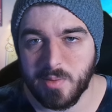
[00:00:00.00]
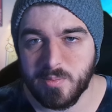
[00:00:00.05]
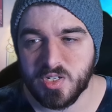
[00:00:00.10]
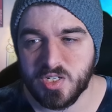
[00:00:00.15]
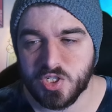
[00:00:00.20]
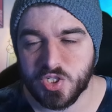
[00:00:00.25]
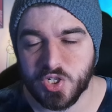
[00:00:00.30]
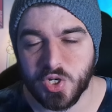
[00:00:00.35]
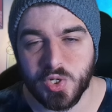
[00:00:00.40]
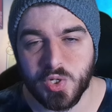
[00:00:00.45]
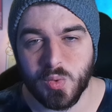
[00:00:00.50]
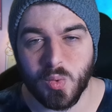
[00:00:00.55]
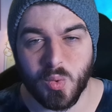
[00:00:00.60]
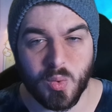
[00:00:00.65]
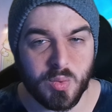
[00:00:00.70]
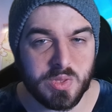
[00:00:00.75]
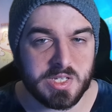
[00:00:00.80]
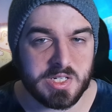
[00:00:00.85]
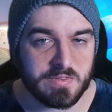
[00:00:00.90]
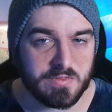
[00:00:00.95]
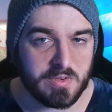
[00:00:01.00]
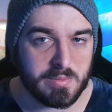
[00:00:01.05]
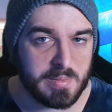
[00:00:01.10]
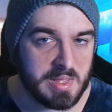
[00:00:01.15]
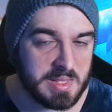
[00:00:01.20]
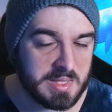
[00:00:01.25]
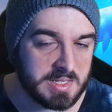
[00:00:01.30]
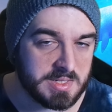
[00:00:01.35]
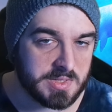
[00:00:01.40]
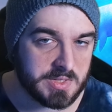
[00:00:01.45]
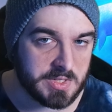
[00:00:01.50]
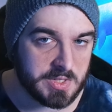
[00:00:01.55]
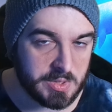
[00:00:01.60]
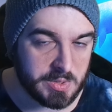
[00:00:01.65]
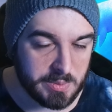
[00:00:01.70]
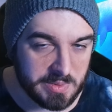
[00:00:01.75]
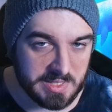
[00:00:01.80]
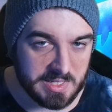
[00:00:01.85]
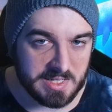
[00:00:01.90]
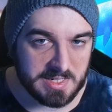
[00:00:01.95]
to show you all the different methods of
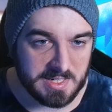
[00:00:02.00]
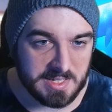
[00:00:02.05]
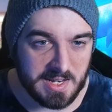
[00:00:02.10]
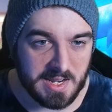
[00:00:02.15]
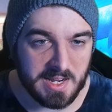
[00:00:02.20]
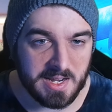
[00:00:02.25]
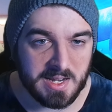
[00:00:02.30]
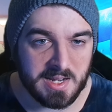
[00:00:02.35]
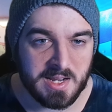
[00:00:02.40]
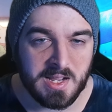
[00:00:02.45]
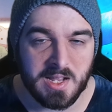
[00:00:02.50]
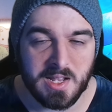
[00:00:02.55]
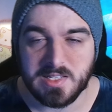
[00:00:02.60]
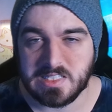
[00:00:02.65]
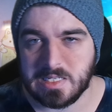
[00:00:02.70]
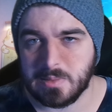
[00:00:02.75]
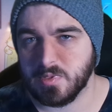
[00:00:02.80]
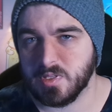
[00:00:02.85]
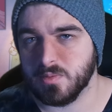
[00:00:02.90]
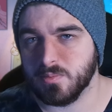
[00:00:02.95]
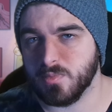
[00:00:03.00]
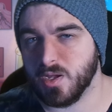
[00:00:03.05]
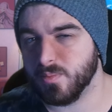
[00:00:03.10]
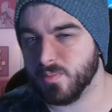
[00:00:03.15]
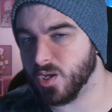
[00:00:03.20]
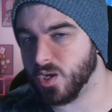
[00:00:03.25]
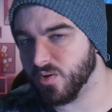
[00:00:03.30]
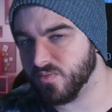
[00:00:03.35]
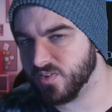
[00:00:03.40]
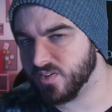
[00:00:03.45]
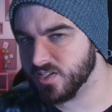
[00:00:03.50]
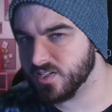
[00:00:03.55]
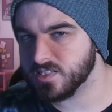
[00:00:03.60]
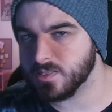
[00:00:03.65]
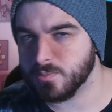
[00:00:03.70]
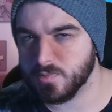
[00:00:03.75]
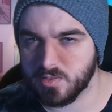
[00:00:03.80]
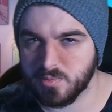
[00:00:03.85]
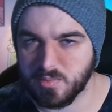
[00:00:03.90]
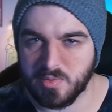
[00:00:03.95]
doing that today. Some of them might be obvious,
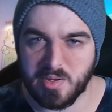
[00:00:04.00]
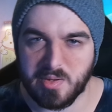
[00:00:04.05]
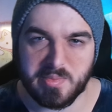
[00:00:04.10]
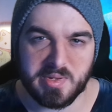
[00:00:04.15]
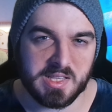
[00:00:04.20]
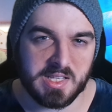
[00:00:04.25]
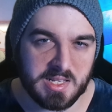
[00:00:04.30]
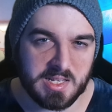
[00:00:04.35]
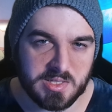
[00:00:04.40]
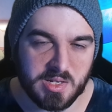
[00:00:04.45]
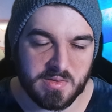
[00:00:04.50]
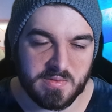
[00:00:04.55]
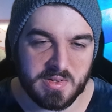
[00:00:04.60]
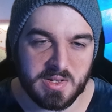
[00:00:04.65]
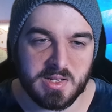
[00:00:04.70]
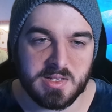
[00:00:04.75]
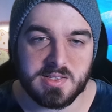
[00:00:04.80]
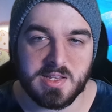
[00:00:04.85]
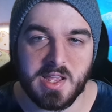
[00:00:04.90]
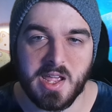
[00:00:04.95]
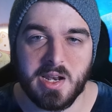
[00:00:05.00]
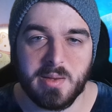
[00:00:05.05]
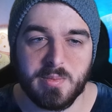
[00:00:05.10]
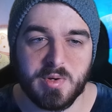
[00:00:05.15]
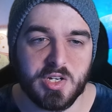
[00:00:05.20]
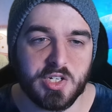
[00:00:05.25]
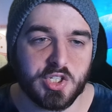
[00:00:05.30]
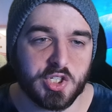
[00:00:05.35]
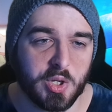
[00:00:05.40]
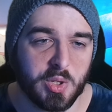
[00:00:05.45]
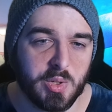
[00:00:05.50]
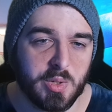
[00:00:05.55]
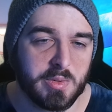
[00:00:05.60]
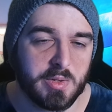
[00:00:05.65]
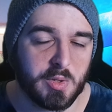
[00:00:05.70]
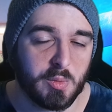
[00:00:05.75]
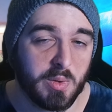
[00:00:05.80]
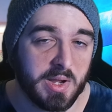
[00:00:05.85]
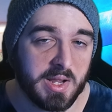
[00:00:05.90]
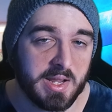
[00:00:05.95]
some of them might be less obvious, and I'm going to show you in
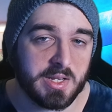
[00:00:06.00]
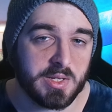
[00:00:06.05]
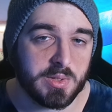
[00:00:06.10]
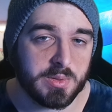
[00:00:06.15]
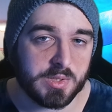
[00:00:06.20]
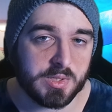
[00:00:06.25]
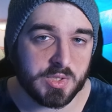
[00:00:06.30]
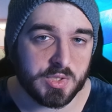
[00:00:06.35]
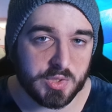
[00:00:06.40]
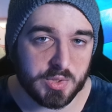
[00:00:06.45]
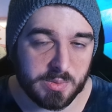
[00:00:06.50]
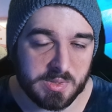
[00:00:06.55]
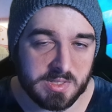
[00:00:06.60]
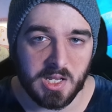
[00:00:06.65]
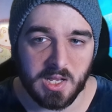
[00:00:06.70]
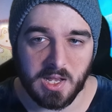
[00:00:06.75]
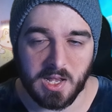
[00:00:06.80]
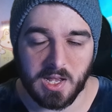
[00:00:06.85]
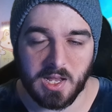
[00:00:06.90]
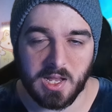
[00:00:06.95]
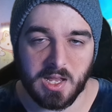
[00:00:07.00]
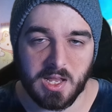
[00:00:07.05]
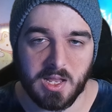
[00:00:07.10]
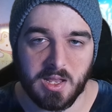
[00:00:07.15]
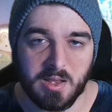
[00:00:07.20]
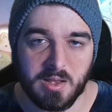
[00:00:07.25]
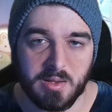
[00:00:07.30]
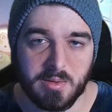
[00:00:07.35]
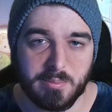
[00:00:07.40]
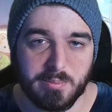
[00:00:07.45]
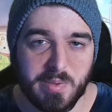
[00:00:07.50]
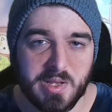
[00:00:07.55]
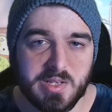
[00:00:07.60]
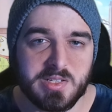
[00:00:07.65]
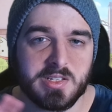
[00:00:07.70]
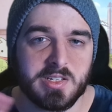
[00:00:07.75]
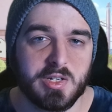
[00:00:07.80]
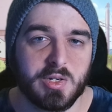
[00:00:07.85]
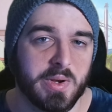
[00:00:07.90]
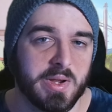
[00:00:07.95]
a way you can do it,
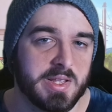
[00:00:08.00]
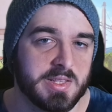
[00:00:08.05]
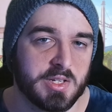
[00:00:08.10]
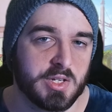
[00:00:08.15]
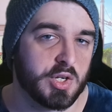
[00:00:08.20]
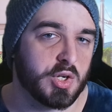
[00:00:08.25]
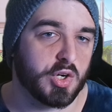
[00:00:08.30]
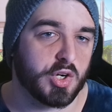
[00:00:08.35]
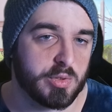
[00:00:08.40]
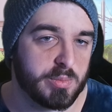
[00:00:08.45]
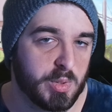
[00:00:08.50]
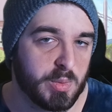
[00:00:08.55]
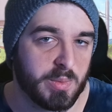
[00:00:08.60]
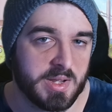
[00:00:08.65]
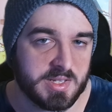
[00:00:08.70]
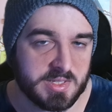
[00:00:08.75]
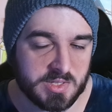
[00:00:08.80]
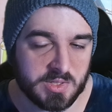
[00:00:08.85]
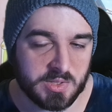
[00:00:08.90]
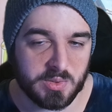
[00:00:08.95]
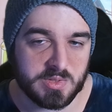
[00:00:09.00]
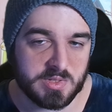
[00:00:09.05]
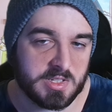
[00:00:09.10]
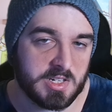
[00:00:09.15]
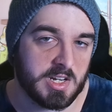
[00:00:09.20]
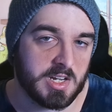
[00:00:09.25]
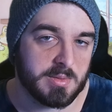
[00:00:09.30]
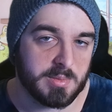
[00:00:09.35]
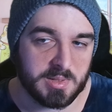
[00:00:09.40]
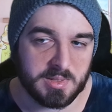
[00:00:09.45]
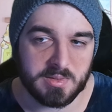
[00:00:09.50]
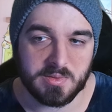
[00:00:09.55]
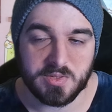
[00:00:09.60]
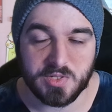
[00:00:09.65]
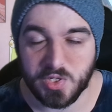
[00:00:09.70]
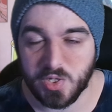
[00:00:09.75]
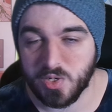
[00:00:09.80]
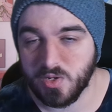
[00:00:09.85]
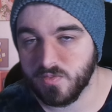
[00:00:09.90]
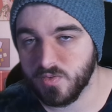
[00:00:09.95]
basically in a way that you're not going to be wasting your stamina.
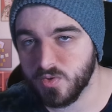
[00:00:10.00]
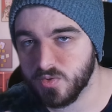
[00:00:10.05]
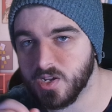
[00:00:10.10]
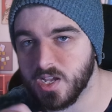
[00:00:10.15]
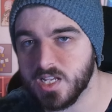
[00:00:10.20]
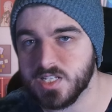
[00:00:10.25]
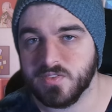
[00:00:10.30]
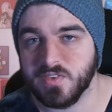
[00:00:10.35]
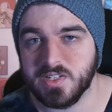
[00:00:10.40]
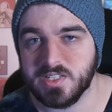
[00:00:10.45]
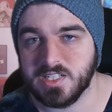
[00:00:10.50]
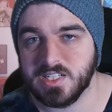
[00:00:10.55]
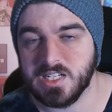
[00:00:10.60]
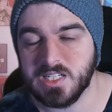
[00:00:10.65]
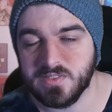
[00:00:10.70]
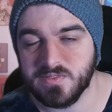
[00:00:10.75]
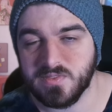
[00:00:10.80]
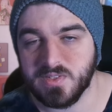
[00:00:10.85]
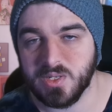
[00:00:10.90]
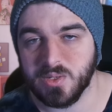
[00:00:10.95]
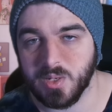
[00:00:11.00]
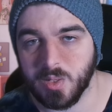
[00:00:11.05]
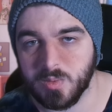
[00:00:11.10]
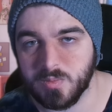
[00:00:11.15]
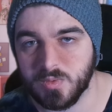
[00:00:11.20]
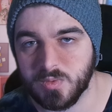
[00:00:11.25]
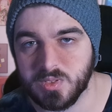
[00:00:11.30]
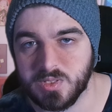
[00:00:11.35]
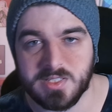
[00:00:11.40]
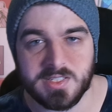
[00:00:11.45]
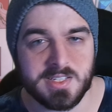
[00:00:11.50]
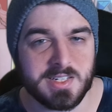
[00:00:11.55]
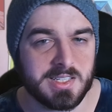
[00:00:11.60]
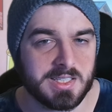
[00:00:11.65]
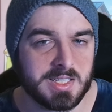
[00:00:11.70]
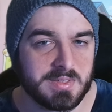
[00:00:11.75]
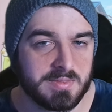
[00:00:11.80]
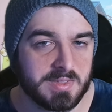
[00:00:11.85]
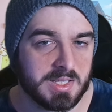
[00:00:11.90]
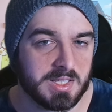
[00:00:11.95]
So if you guys find today's video helpful, consider
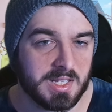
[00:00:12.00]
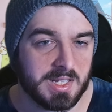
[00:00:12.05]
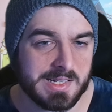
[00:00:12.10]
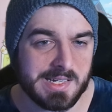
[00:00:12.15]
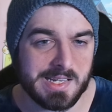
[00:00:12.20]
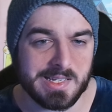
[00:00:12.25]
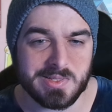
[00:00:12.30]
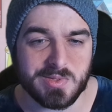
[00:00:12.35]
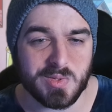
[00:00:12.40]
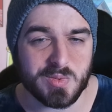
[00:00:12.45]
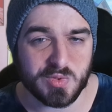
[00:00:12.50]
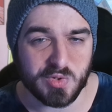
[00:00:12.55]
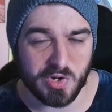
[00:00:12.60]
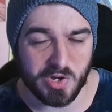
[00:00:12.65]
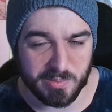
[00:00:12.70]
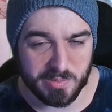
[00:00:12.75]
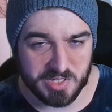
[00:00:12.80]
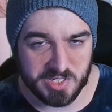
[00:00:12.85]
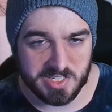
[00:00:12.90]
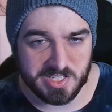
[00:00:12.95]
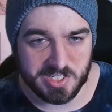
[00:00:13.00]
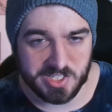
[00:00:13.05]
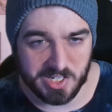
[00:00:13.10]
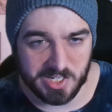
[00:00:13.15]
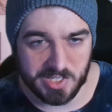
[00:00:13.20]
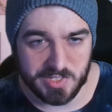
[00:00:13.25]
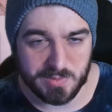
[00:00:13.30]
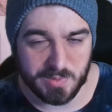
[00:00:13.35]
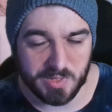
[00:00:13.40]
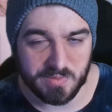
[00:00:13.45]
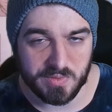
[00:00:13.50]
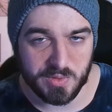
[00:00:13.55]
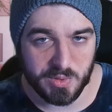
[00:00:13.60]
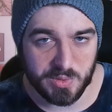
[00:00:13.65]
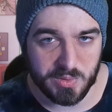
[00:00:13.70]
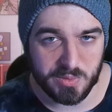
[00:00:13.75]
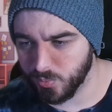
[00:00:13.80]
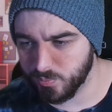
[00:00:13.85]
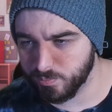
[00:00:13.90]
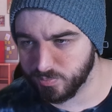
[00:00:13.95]
leaving a like and subscribing to the channel as well. If you're
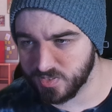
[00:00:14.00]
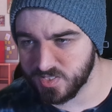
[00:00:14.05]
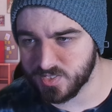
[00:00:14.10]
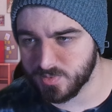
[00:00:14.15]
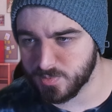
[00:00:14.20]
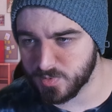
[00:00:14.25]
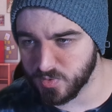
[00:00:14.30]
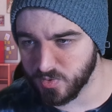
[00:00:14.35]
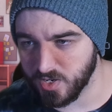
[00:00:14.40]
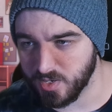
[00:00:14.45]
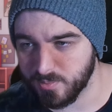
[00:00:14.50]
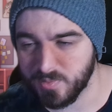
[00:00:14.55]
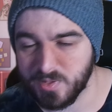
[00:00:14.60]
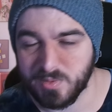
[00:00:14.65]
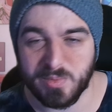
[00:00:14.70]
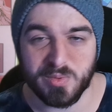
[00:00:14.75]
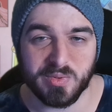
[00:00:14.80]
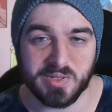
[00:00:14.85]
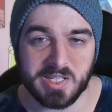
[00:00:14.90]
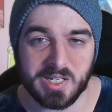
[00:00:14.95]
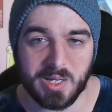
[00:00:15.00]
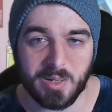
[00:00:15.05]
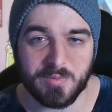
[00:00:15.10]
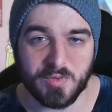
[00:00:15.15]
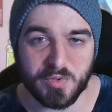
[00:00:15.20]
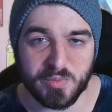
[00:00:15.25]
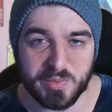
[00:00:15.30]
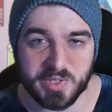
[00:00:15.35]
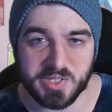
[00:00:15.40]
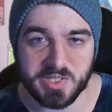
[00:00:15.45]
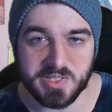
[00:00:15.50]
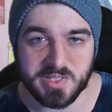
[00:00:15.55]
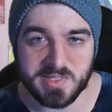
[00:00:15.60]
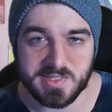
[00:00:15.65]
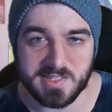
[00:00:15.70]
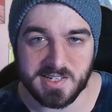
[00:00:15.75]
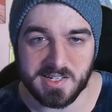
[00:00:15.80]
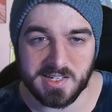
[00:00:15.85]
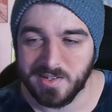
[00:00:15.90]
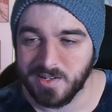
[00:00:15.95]
new, please subscribe, it'd be really helpful
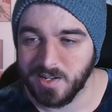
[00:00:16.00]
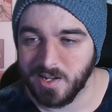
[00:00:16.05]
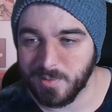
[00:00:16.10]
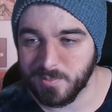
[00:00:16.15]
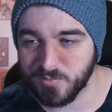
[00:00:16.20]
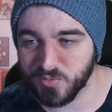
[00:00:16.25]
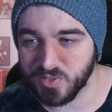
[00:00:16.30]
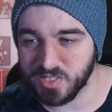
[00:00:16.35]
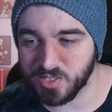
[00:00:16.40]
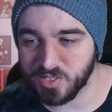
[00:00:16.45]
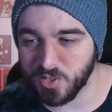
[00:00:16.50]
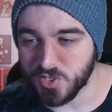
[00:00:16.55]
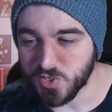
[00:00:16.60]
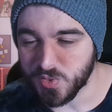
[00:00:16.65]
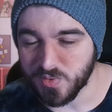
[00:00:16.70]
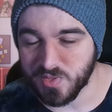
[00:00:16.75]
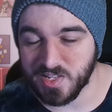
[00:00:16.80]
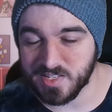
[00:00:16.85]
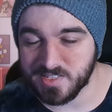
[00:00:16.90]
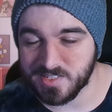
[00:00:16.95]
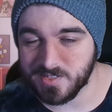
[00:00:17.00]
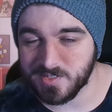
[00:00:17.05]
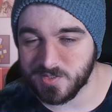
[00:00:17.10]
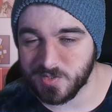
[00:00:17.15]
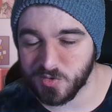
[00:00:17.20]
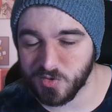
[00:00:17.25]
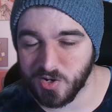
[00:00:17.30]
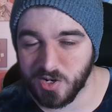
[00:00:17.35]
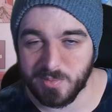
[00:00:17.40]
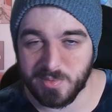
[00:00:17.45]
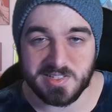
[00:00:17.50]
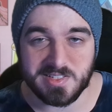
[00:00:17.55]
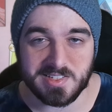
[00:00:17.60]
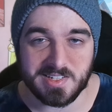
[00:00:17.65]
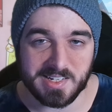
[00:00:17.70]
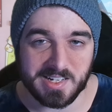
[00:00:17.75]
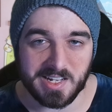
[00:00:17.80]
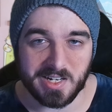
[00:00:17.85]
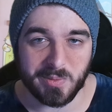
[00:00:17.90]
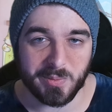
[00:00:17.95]
because I'm really close to 1,000 subscribers and
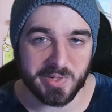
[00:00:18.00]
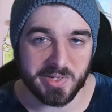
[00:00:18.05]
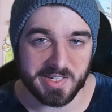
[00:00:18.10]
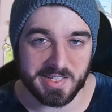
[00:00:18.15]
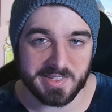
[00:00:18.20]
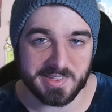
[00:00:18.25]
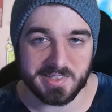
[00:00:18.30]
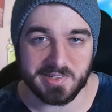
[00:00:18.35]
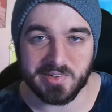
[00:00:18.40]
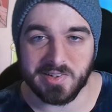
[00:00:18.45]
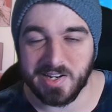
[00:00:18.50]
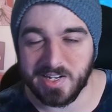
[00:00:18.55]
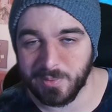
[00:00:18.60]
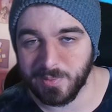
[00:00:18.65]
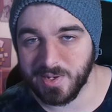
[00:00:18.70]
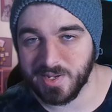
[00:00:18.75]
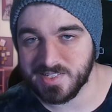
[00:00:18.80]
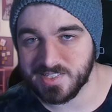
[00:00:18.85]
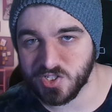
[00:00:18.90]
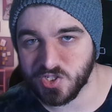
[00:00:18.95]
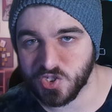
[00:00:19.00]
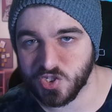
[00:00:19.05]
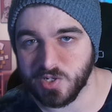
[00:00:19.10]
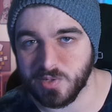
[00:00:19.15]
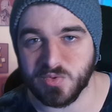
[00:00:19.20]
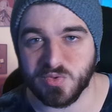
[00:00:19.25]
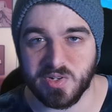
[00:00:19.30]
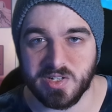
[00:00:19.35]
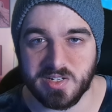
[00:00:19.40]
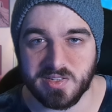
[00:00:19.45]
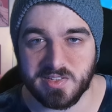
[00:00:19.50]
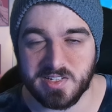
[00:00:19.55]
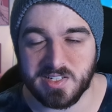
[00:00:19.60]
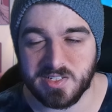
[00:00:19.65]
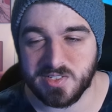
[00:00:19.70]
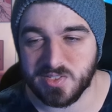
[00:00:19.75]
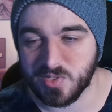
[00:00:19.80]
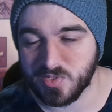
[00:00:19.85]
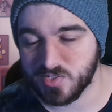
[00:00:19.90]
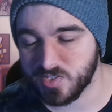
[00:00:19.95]
I kind of want to get there. Anyways, let's jump straight into
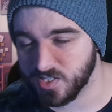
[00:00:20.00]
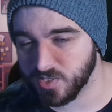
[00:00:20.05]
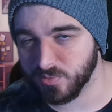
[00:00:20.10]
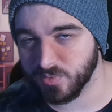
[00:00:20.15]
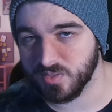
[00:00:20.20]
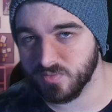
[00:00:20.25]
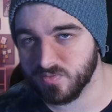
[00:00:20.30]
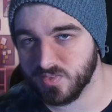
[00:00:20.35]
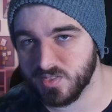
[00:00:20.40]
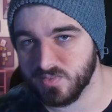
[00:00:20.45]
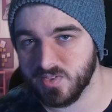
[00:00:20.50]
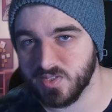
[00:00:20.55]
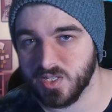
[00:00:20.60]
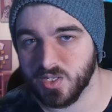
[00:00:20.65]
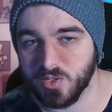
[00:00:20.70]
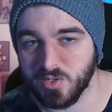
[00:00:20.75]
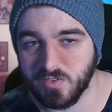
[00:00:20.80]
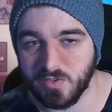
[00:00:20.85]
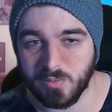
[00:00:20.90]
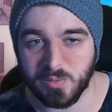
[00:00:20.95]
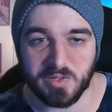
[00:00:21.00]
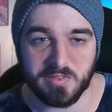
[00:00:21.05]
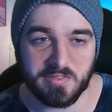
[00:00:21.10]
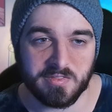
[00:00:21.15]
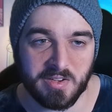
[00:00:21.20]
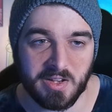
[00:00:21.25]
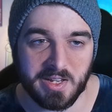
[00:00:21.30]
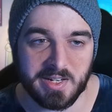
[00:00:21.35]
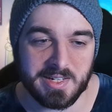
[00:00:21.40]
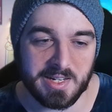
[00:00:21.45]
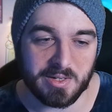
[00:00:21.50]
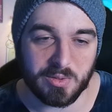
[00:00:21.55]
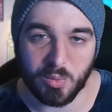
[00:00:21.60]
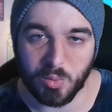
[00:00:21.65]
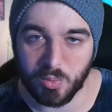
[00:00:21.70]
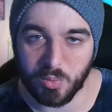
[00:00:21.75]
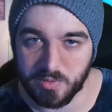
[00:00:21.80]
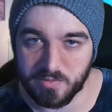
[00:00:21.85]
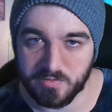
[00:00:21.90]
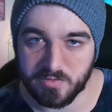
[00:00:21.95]
things, so stick around for the video if you want to find out
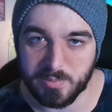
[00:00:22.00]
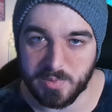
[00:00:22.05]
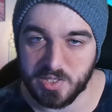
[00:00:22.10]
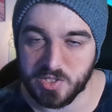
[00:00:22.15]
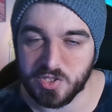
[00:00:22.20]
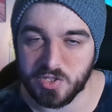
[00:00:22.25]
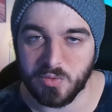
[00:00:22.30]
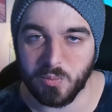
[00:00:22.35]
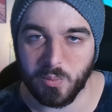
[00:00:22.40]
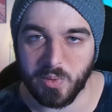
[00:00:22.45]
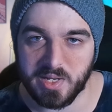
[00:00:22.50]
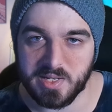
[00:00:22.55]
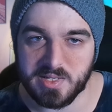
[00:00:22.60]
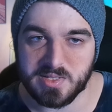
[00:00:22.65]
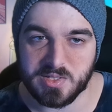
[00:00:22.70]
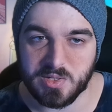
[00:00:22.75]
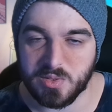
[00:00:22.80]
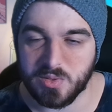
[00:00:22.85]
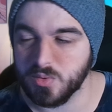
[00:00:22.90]
all the information of ways to do